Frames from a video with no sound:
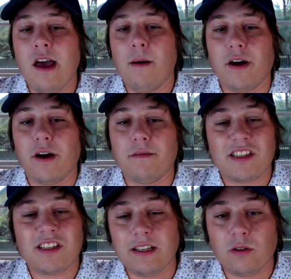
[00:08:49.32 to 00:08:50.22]
but
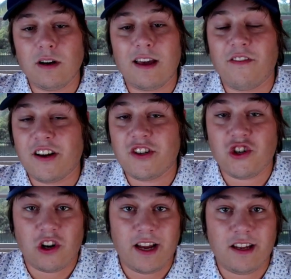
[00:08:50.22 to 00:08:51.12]
still a very
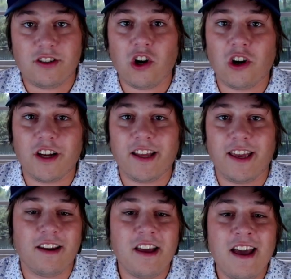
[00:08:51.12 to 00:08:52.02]
sure handed target
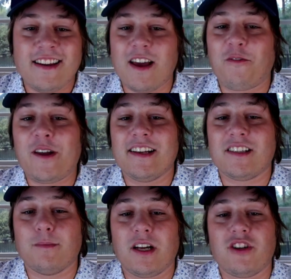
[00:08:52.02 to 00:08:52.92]
and definitely has some
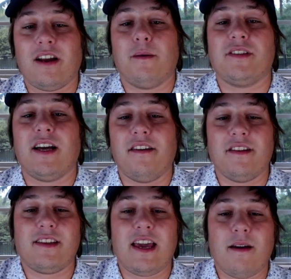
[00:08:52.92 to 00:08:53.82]
touchdown upside in
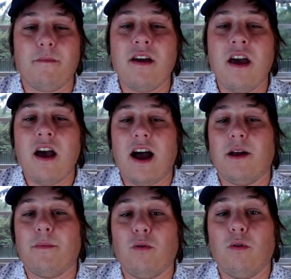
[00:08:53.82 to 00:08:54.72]
this game. At
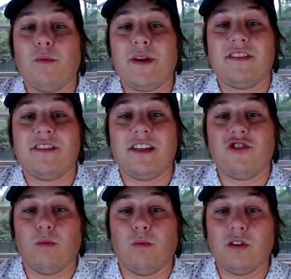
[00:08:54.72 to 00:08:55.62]
number one, we have
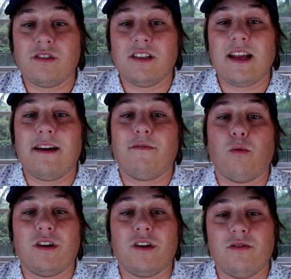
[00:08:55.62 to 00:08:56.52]
Cedric Wilson at
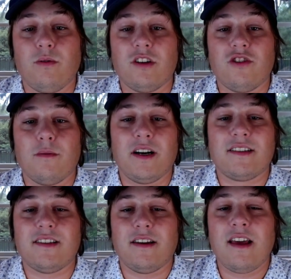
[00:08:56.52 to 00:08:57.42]
4,200
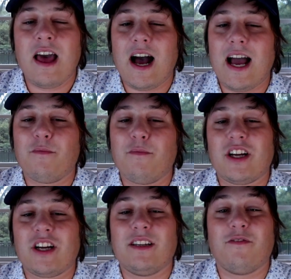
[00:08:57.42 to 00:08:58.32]
bucks, and I have him
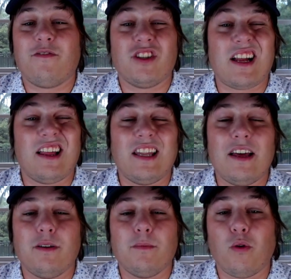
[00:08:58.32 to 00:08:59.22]
projected for just
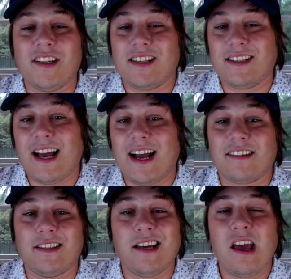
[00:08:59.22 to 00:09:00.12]
11 points
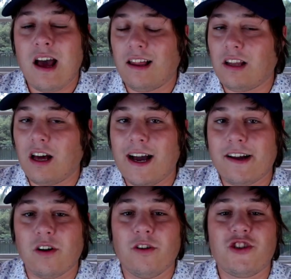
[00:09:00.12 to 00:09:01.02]
exactly. A lot higher
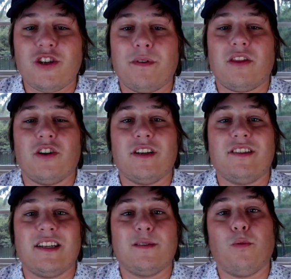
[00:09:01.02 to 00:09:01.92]
ownership at
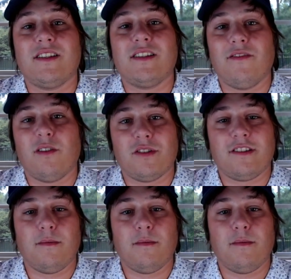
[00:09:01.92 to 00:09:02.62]
36.7%,